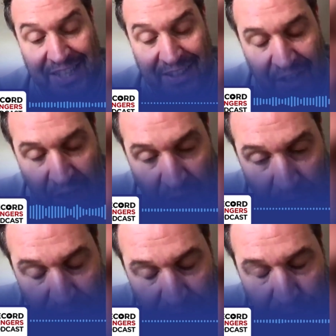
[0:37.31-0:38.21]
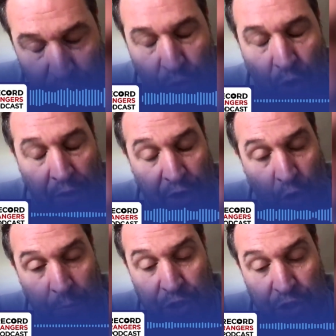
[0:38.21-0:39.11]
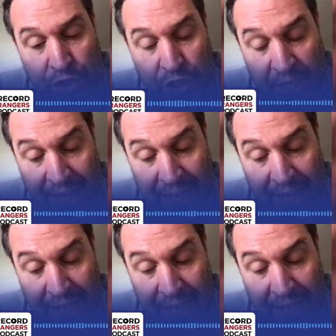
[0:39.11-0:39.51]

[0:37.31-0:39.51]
that there are a few other options that